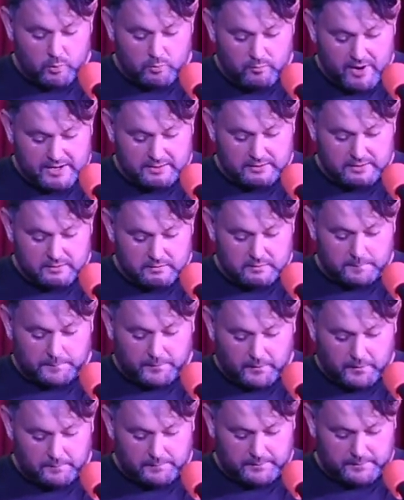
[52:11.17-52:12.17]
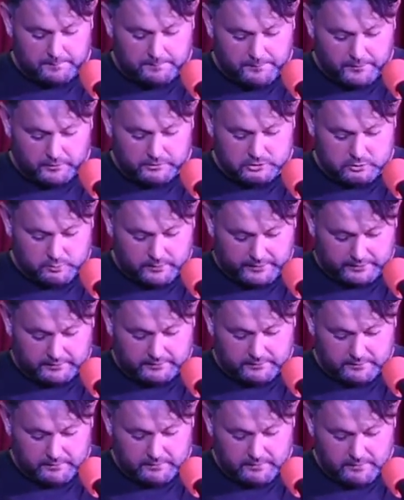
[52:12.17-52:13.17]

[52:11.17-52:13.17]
were right near the pub in Brunswick.